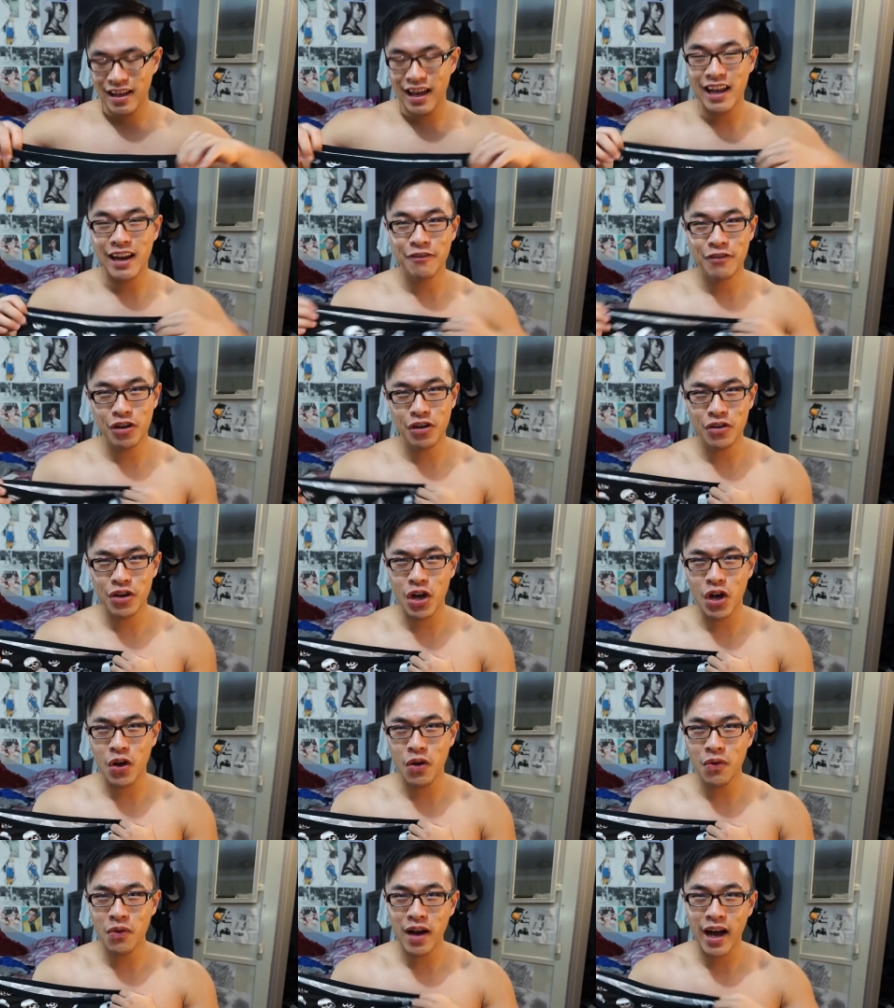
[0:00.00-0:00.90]
And if you don't
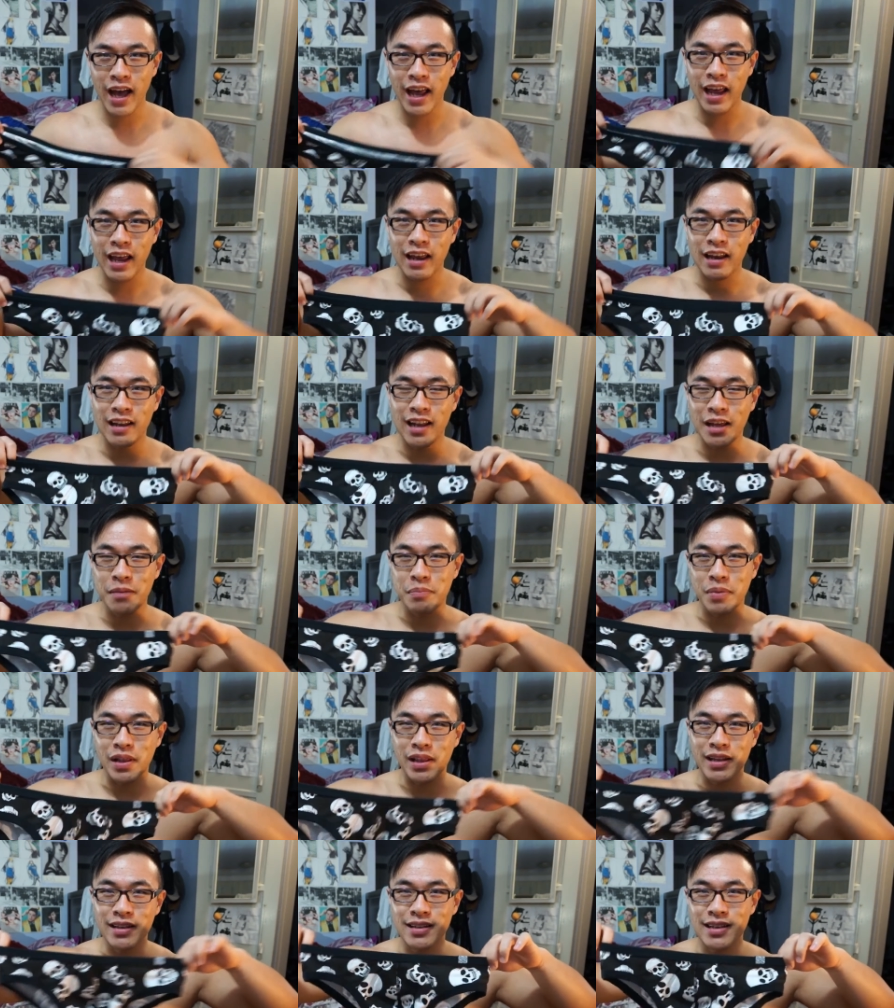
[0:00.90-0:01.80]
know, I like
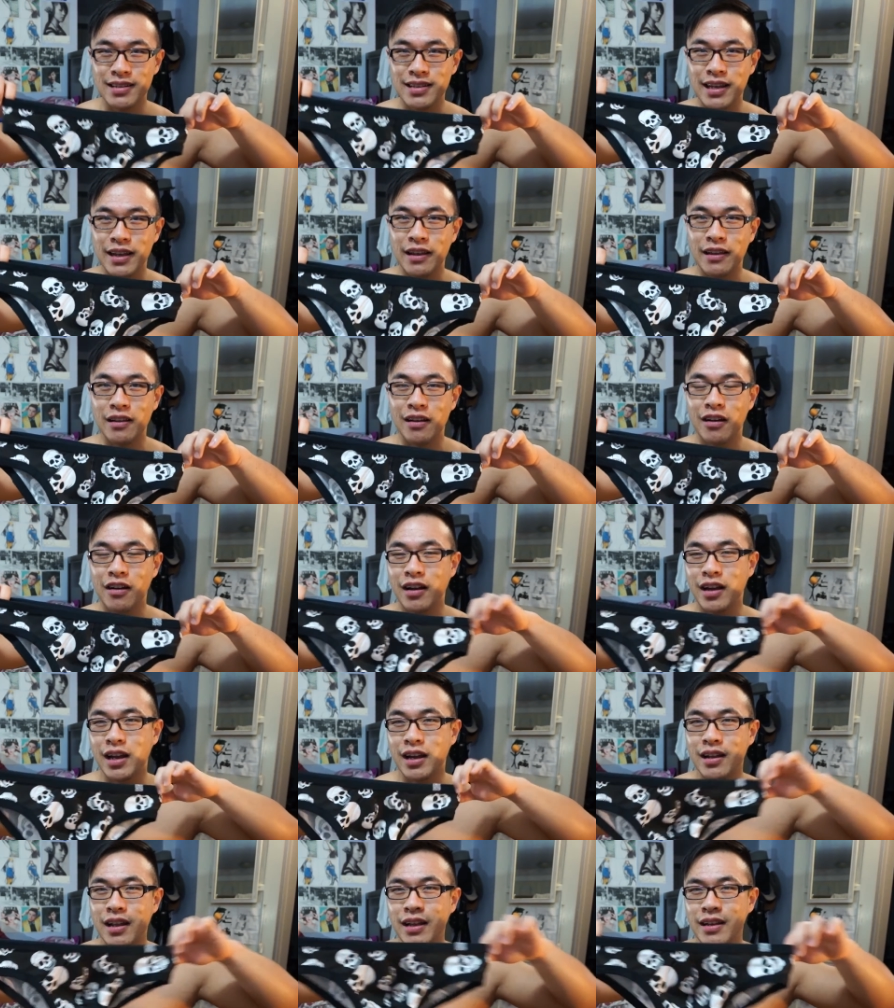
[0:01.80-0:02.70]
billies because they are
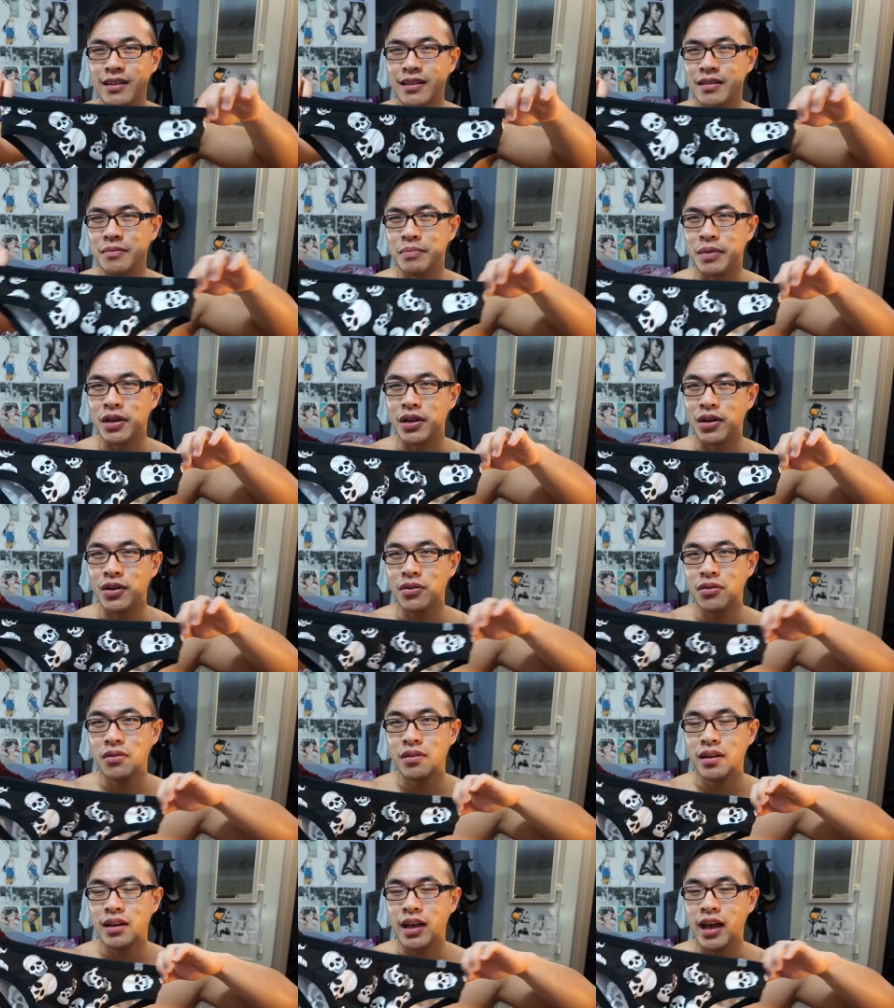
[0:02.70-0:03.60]
kind of like a
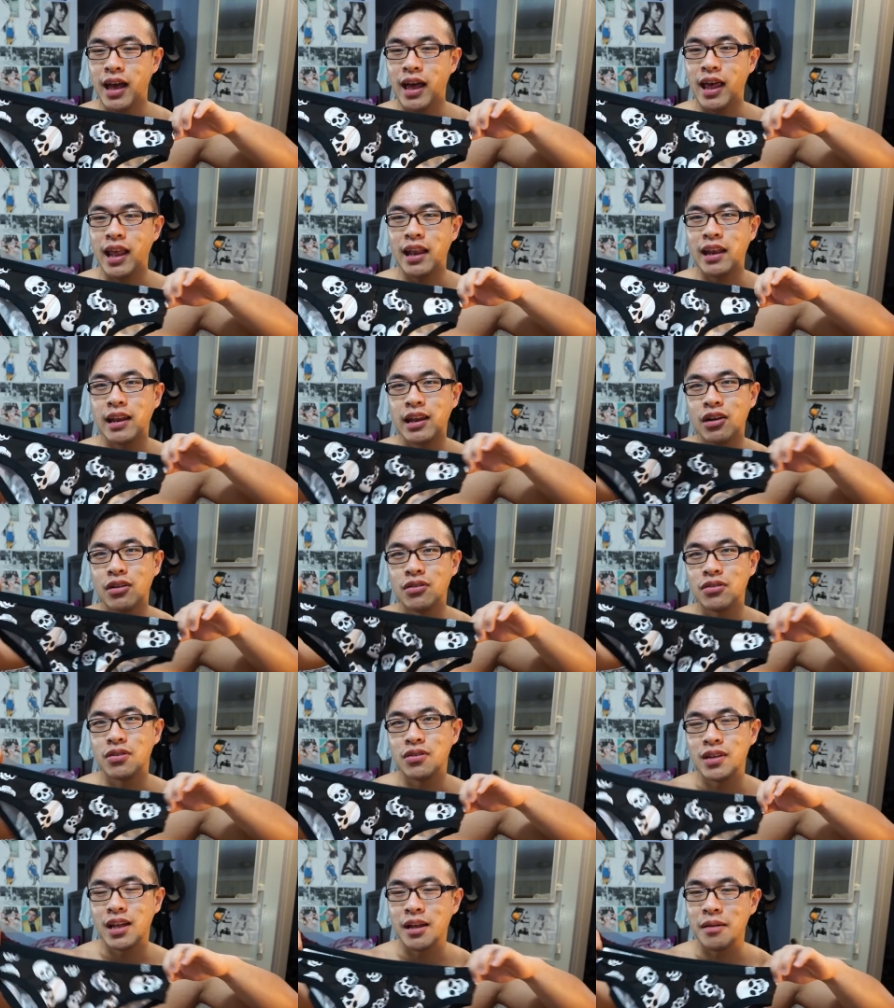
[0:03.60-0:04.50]
Speedo and they don't
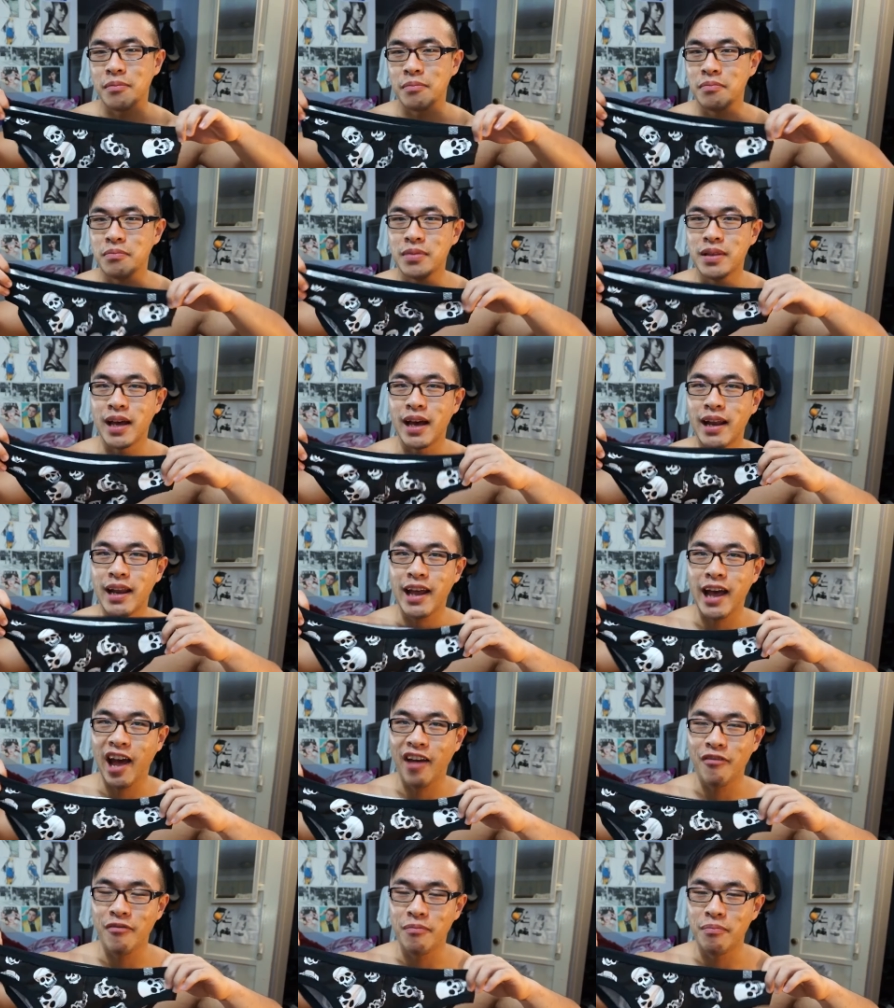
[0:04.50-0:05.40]
do that, that
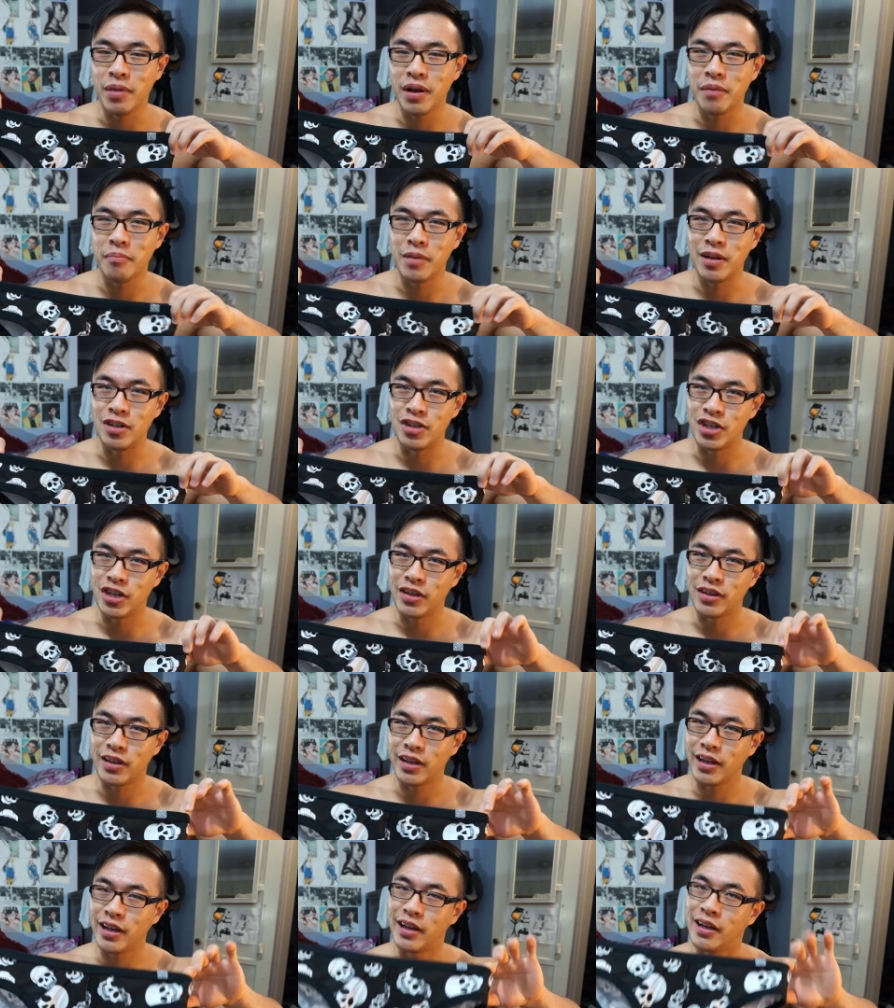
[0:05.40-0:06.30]
half bun munching
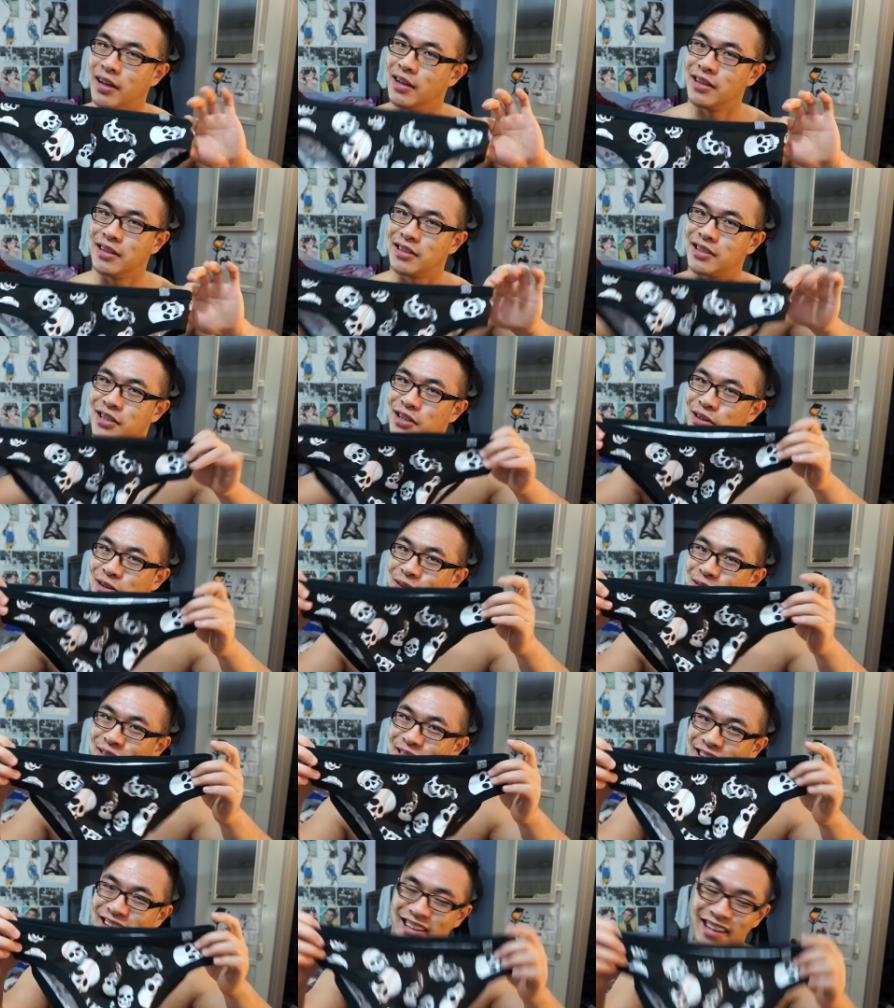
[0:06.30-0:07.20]
thing. So
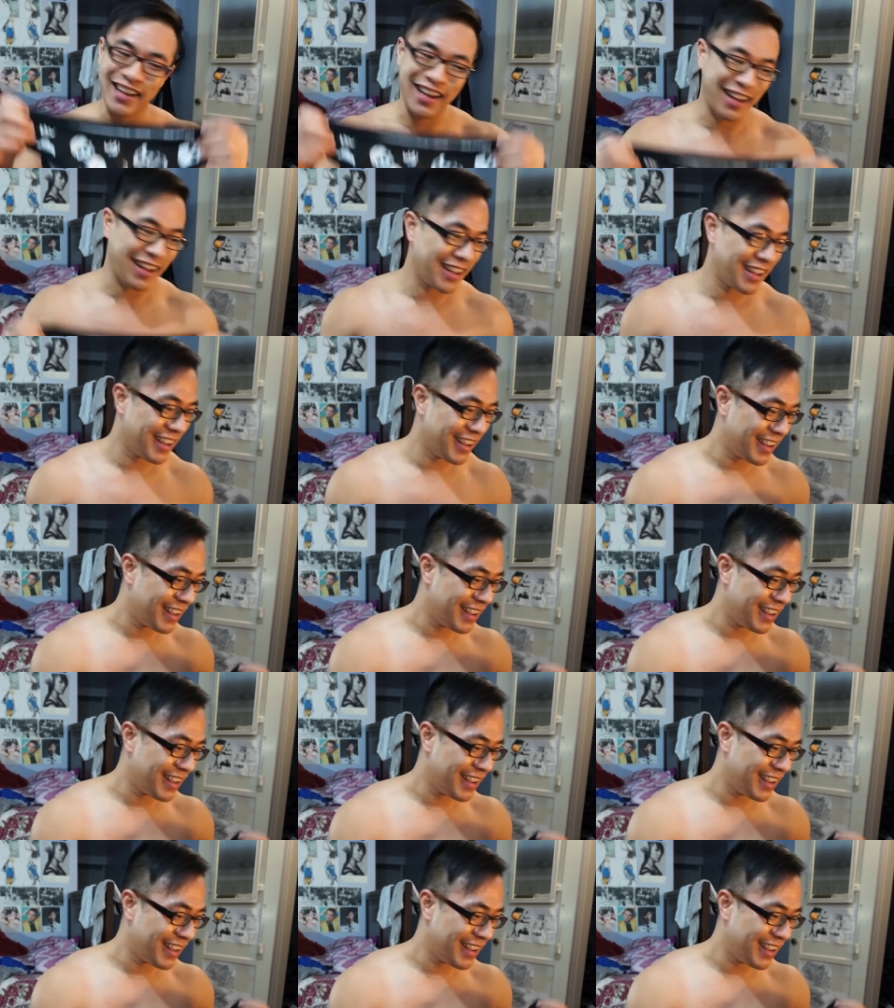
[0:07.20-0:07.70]
yeah.